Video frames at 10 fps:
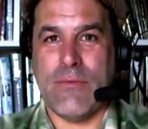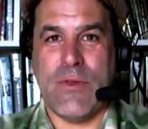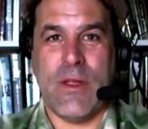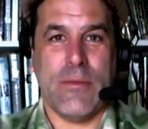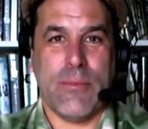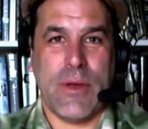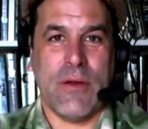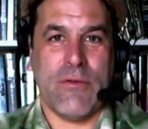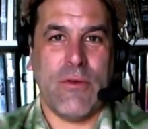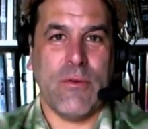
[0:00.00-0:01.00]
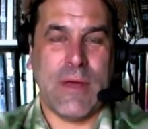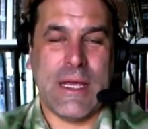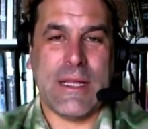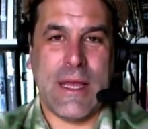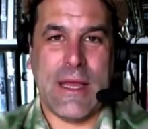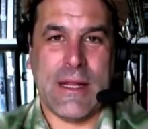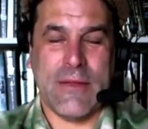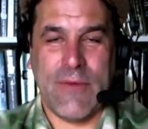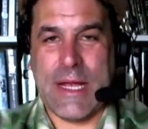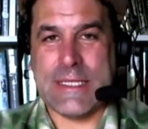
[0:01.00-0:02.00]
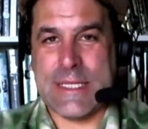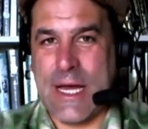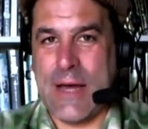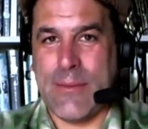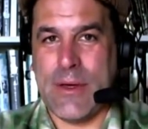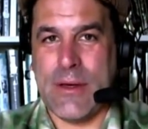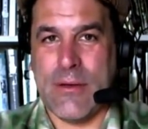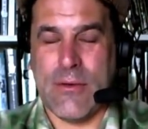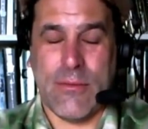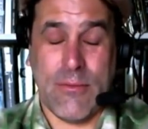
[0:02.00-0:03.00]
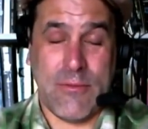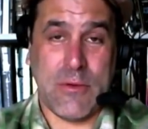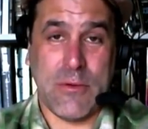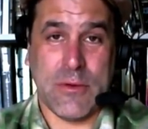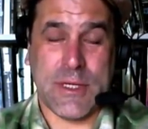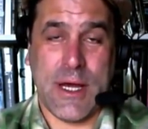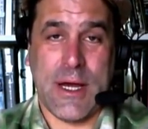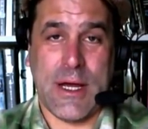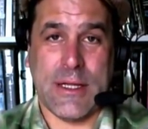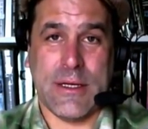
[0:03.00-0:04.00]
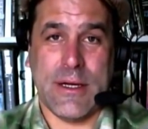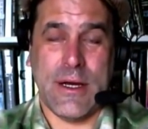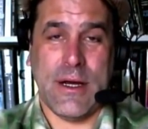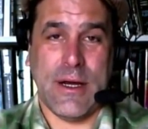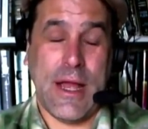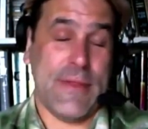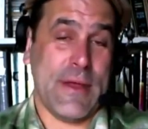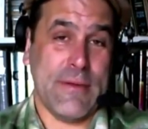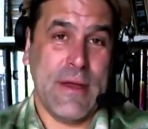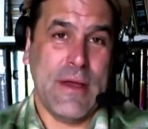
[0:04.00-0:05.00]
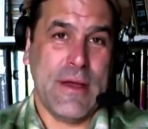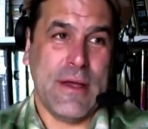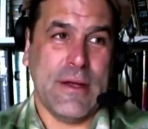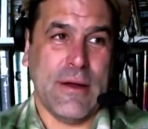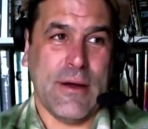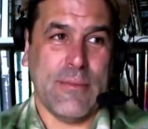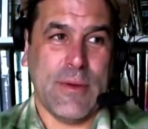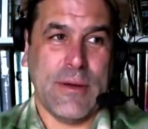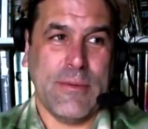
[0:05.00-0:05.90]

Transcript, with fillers: did appear to get an advanced copy or a reviewer's guide, and they, you know,